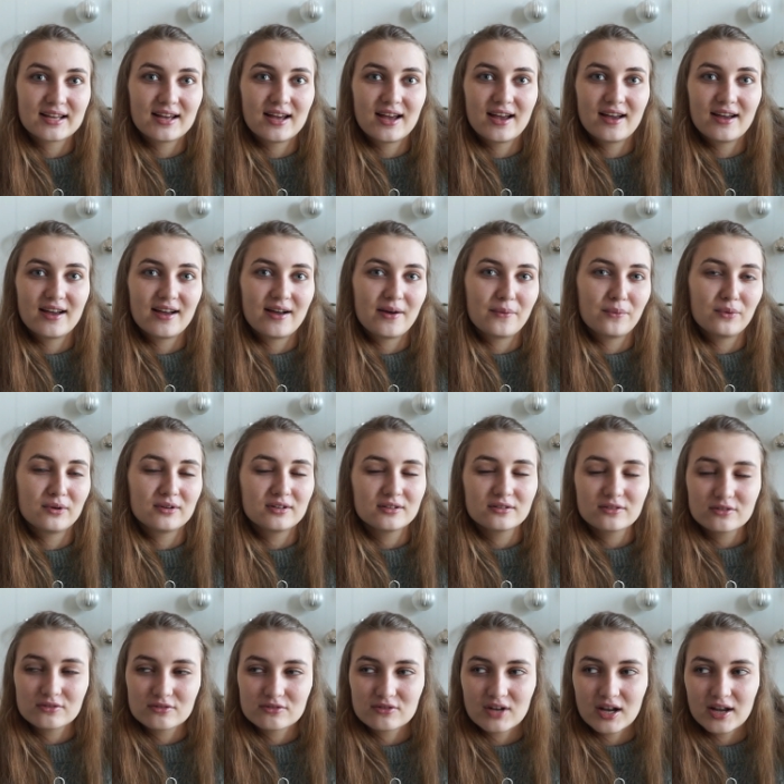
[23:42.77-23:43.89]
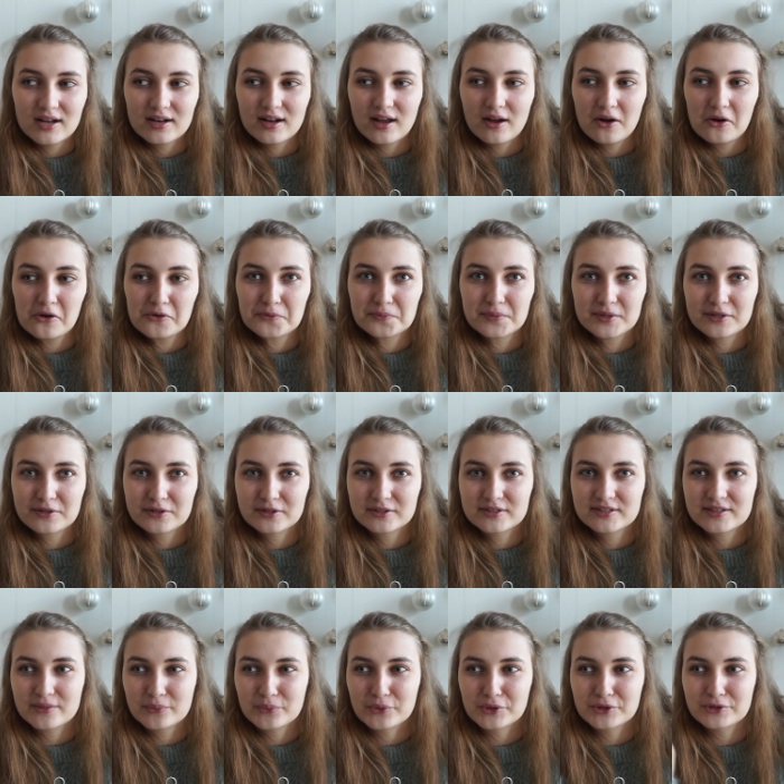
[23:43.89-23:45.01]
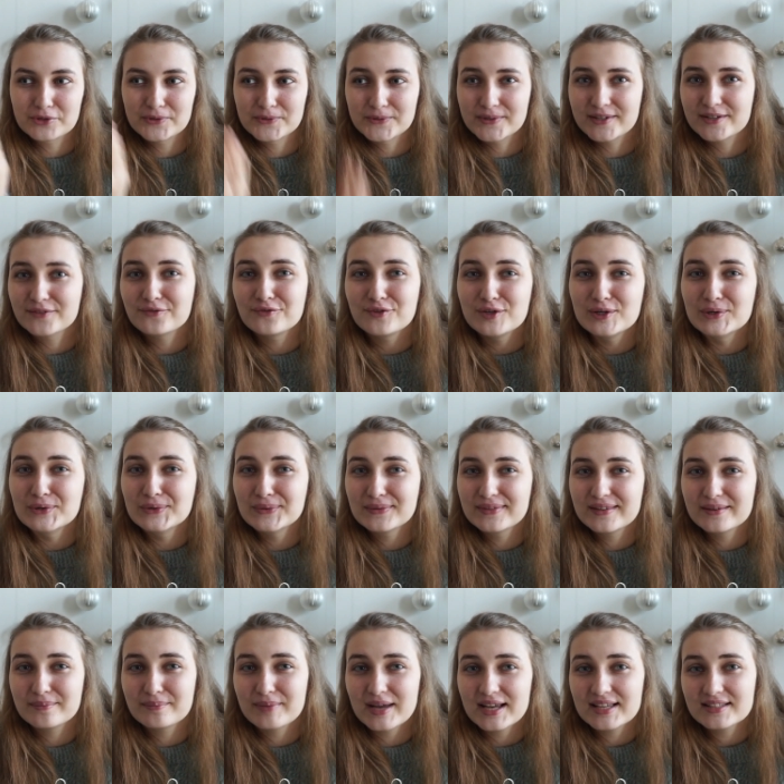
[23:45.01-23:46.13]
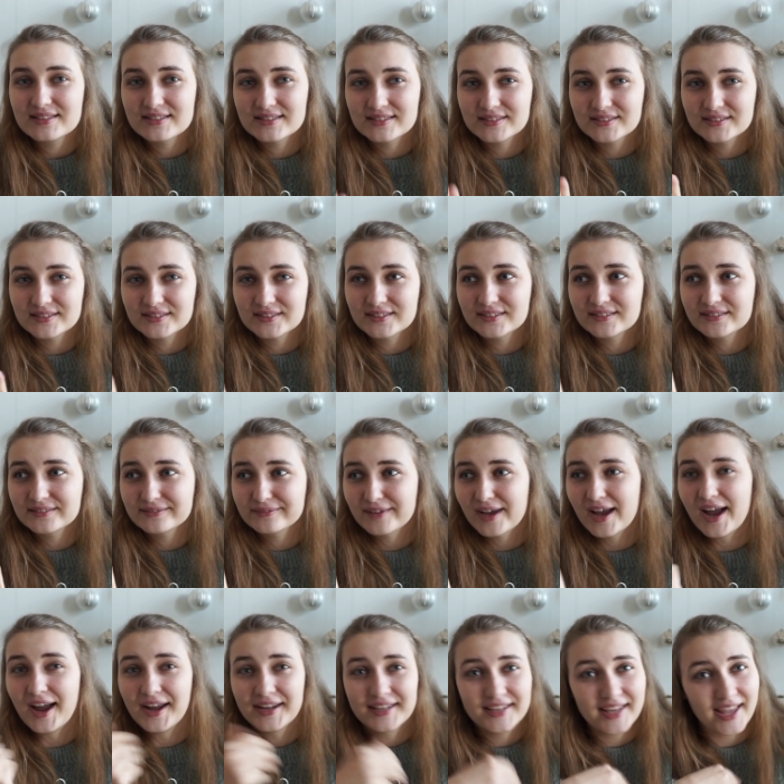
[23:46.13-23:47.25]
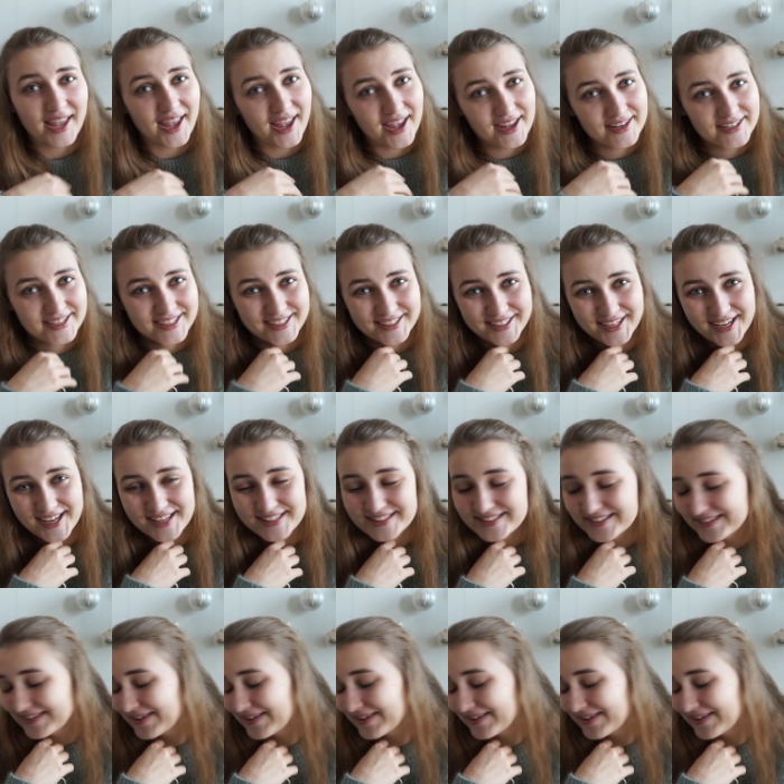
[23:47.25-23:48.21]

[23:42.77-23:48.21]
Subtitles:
I wanted to try it out because I want to give you the best I can, I guess.